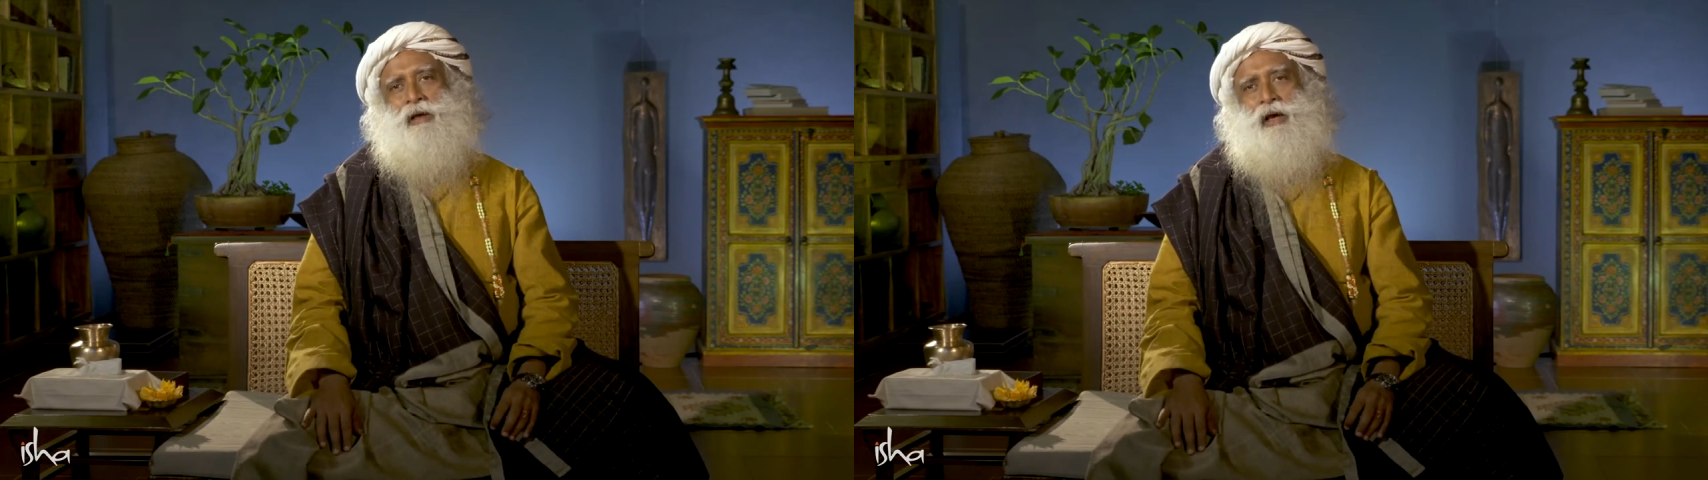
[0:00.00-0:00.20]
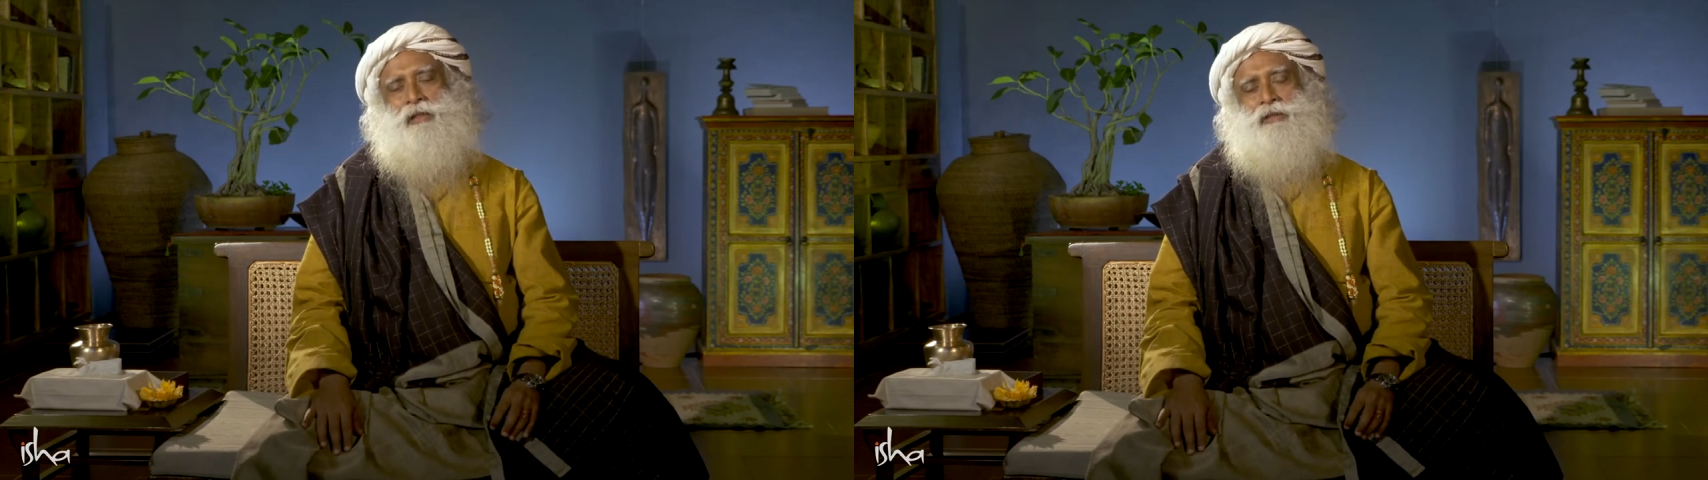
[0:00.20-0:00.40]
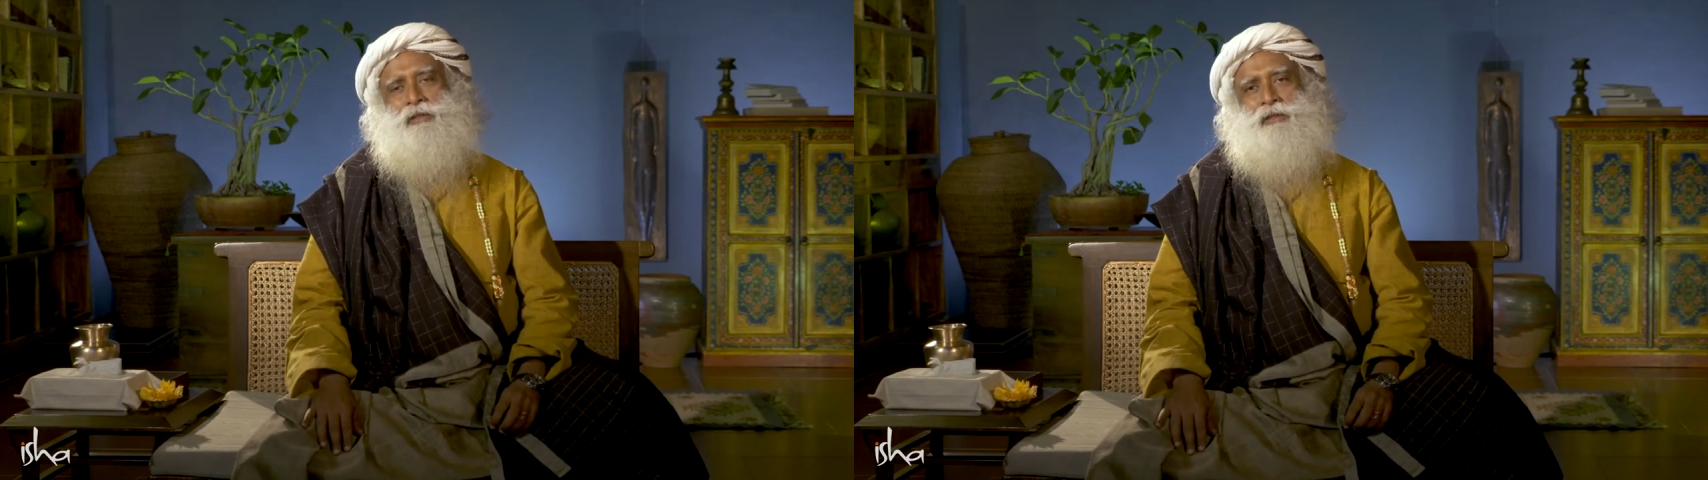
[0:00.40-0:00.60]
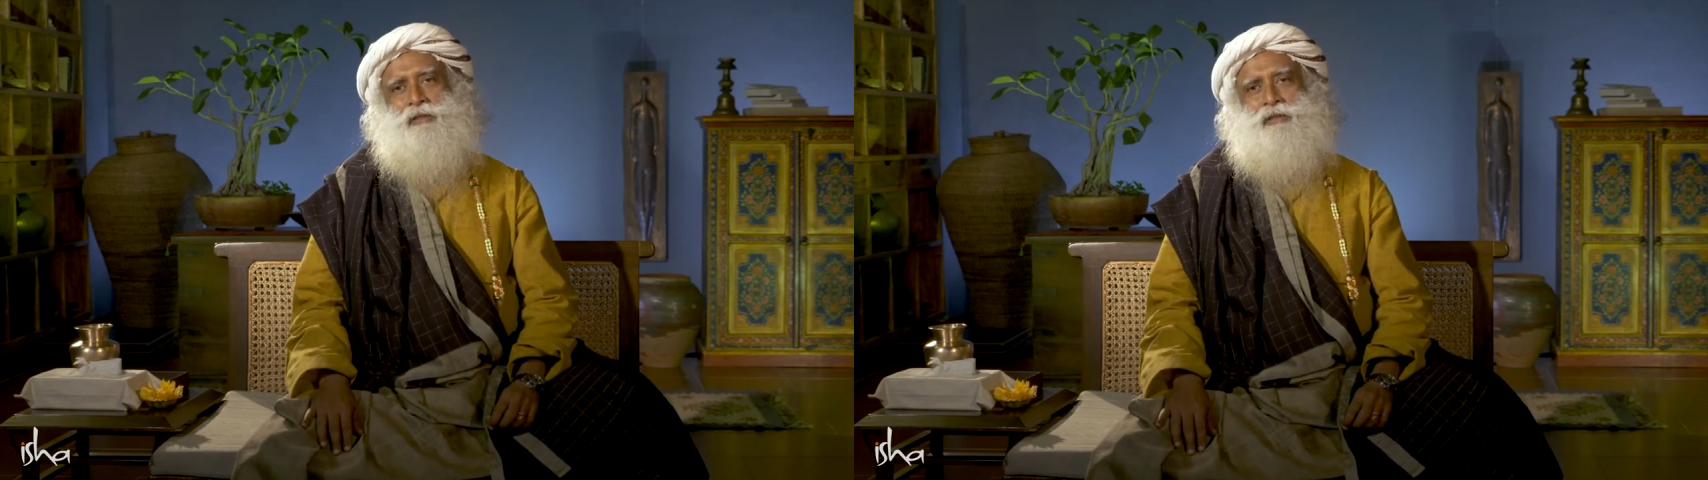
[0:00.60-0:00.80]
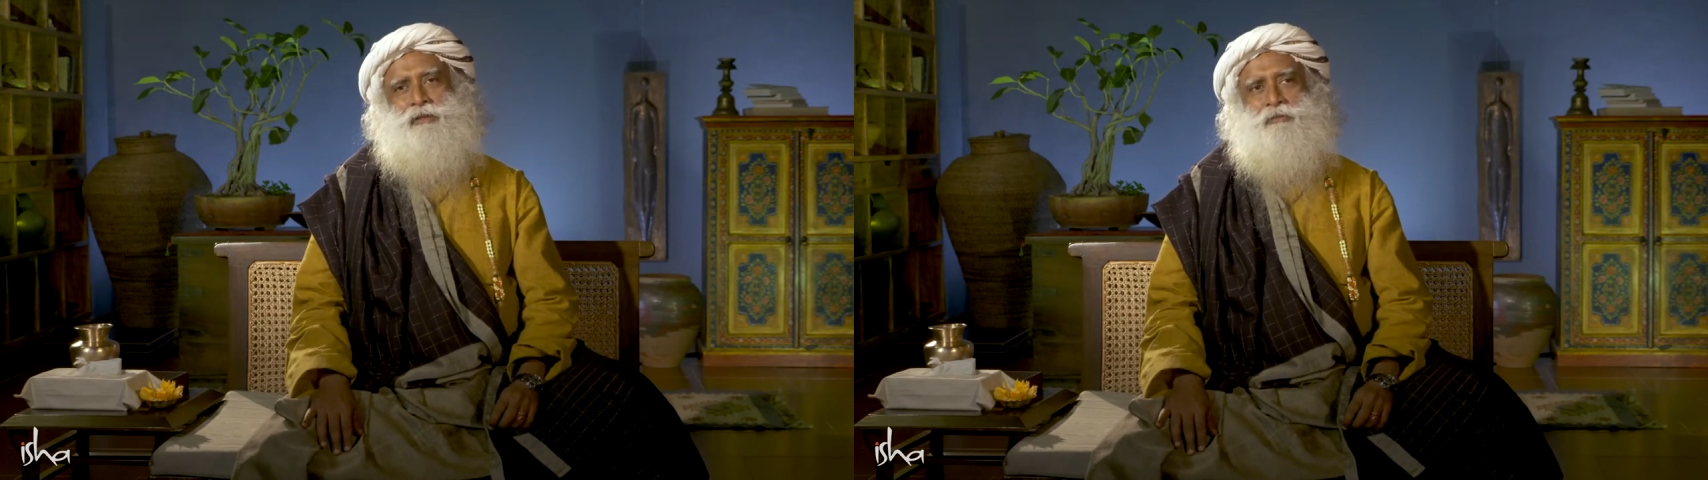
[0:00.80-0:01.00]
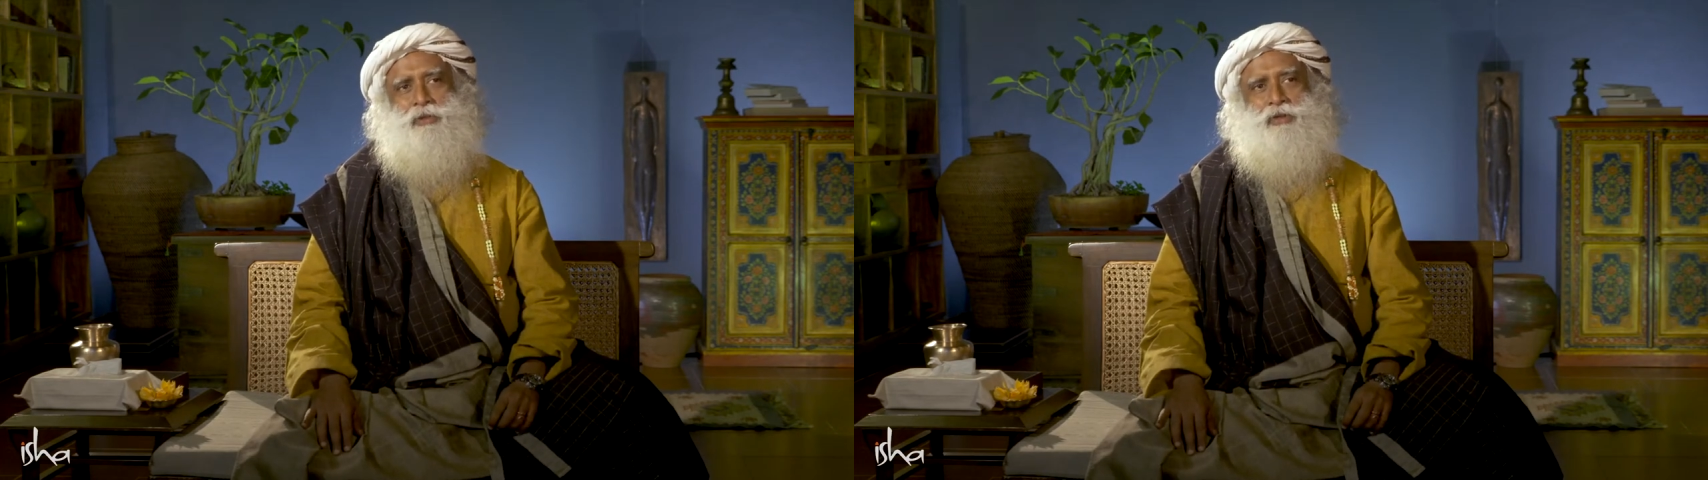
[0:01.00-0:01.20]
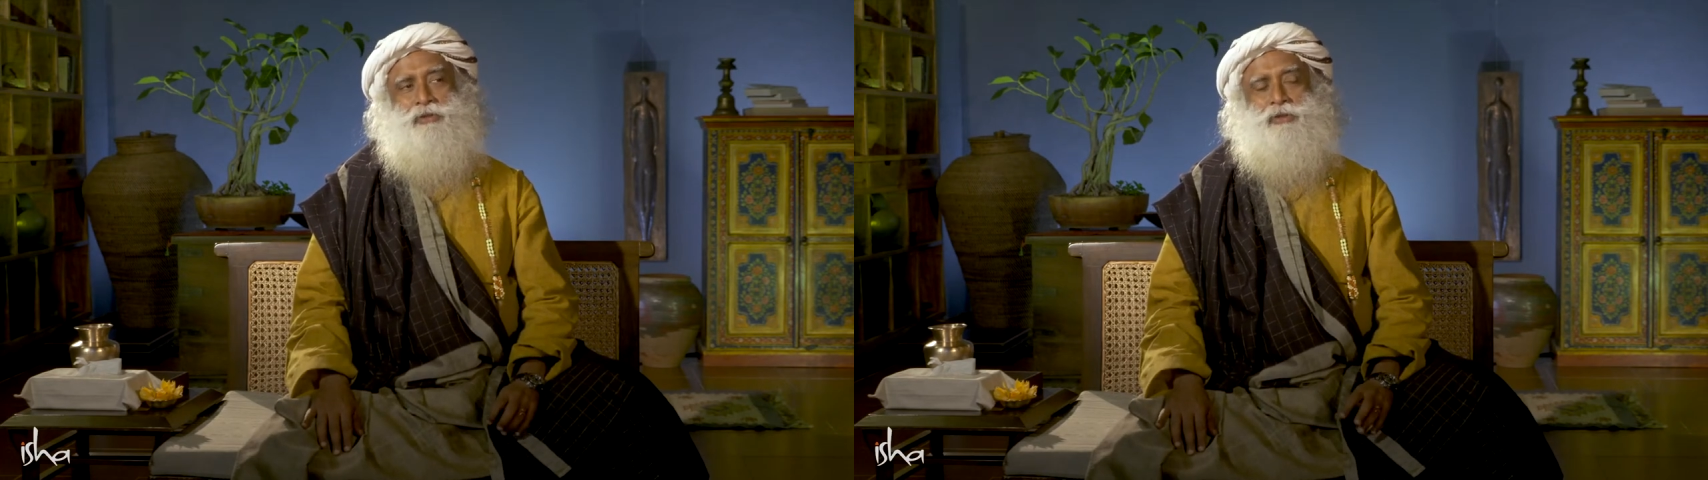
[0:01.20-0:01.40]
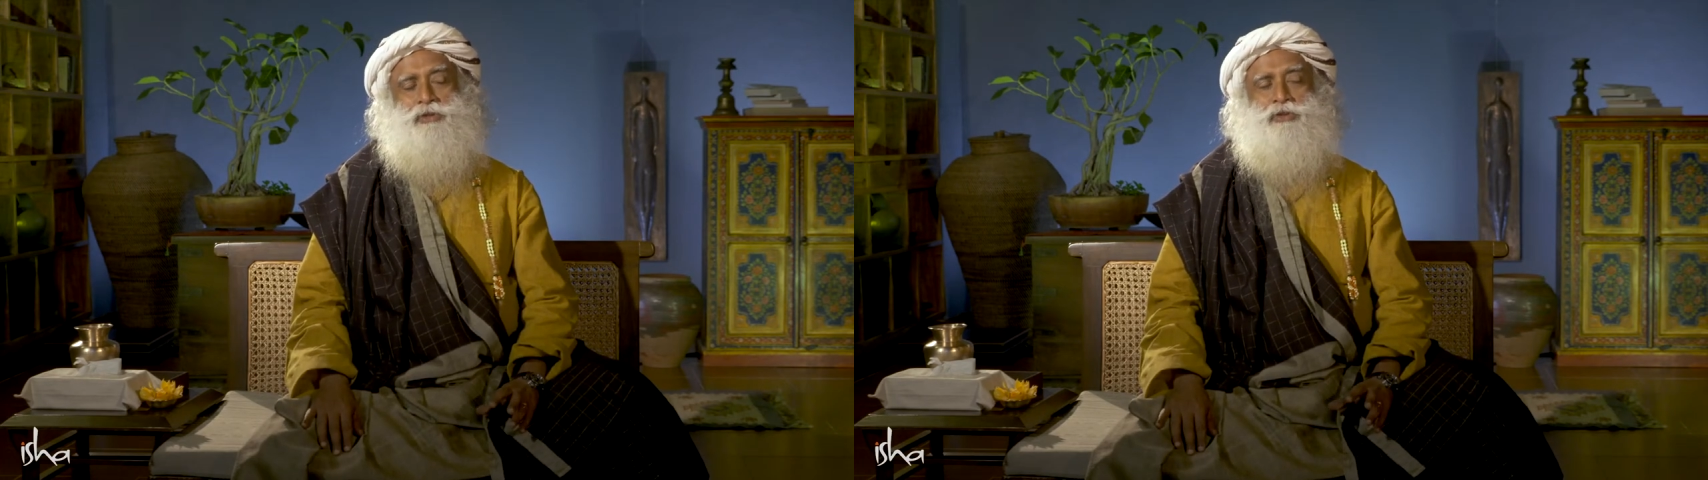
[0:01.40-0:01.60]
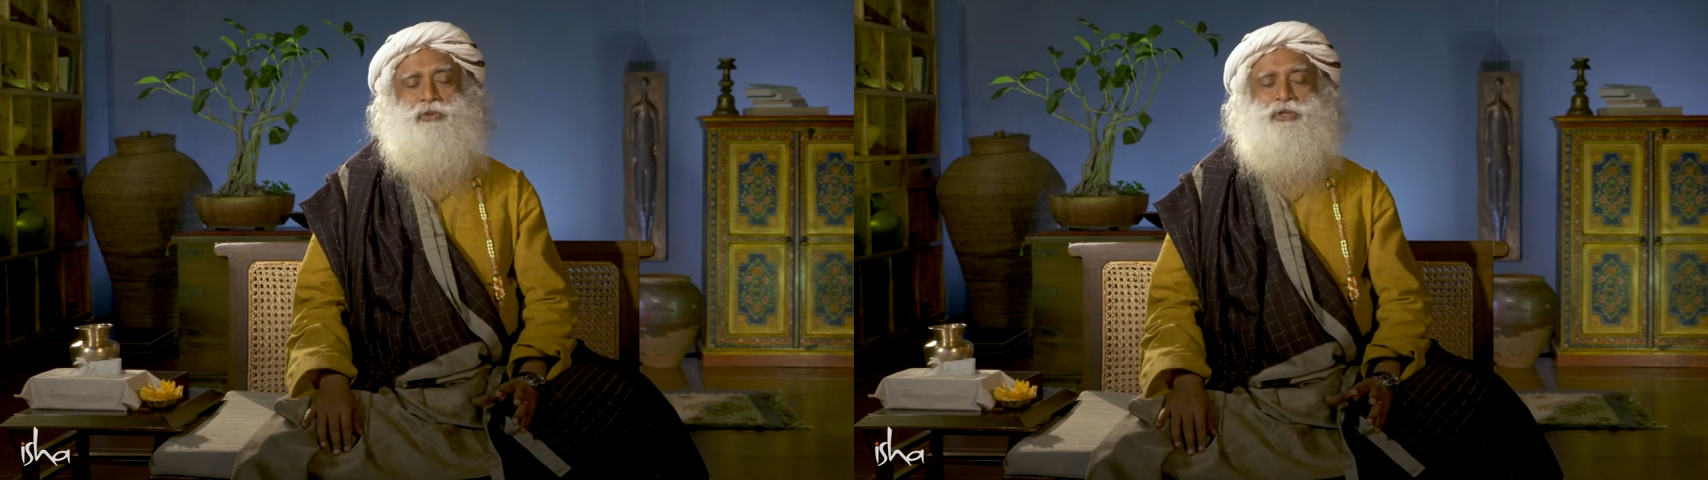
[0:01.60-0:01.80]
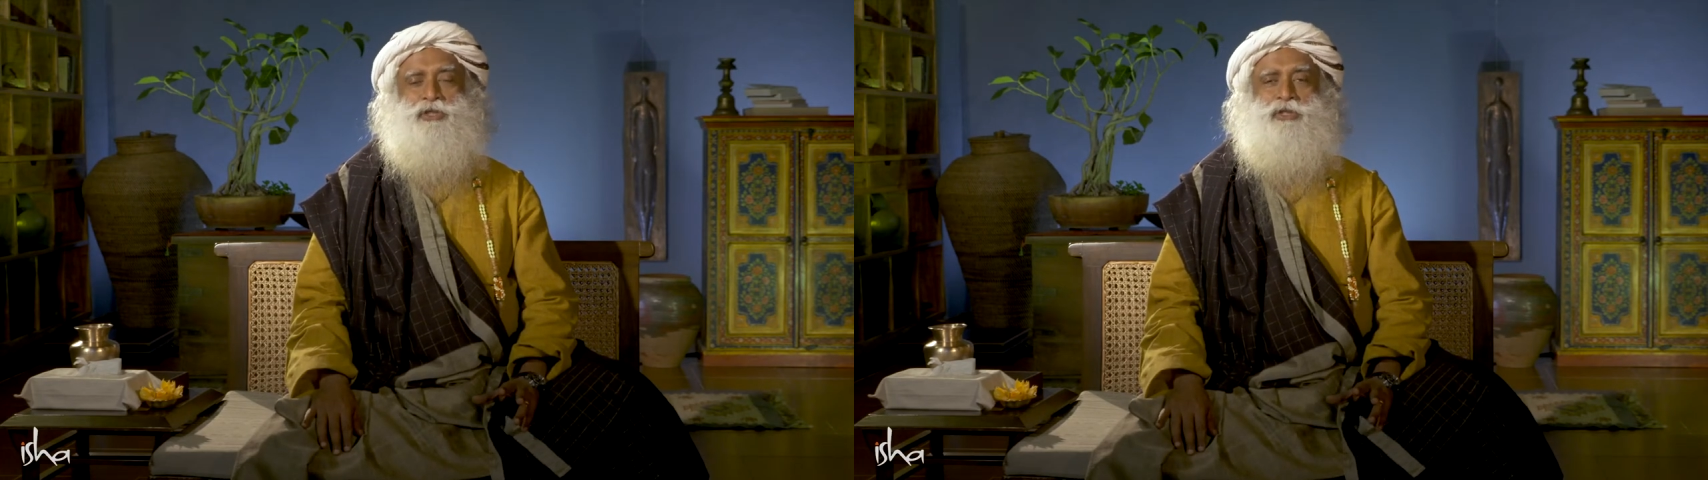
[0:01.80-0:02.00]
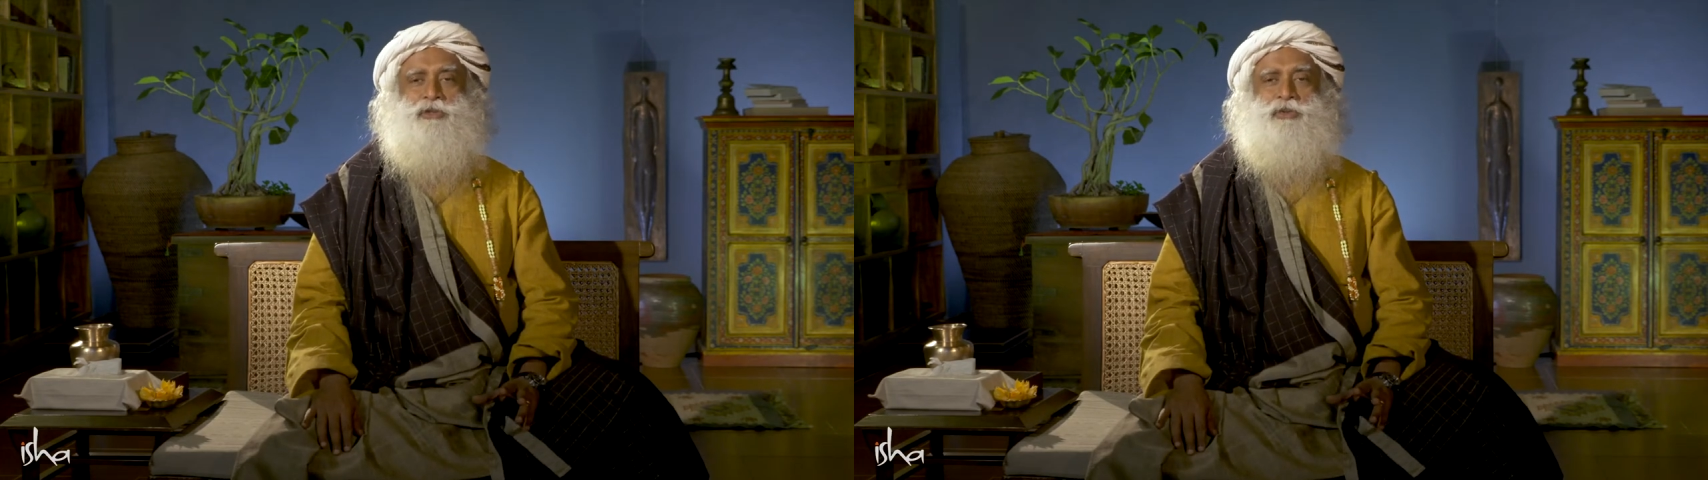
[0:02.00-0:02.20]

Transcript: I think because the situation is